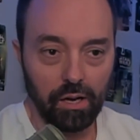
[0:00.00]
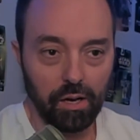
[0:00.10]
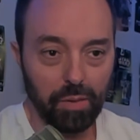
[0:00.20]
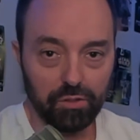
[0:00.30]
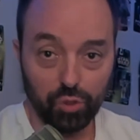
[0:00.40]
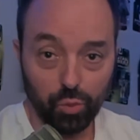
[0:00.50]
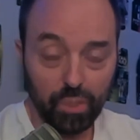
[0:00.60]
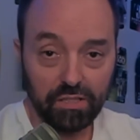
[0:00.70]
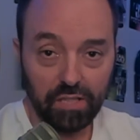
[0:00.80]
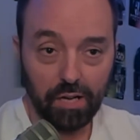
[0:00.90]
About two
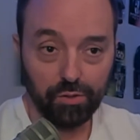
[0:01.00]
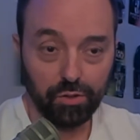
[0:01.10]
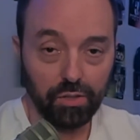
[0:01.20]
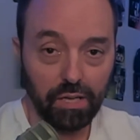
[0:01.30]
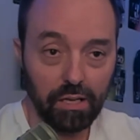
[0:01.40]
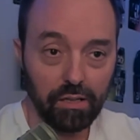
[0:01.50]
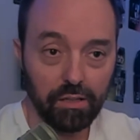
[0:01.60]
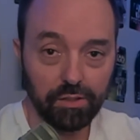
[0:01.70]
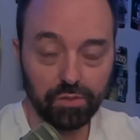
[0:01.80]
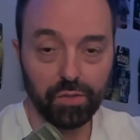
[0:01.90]
weeks after
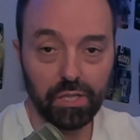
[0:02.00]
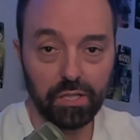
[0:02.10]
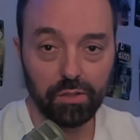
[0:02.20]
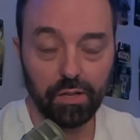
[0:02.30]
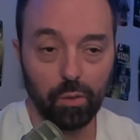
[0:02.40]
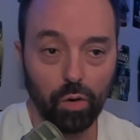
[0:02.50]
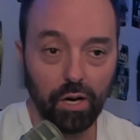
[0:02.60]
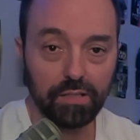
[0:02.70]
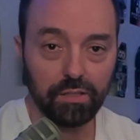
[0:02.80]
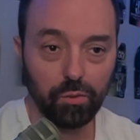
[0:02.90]
this video that I
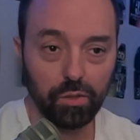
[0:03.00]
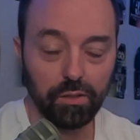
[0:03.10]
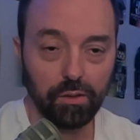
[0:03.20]
watched, I went,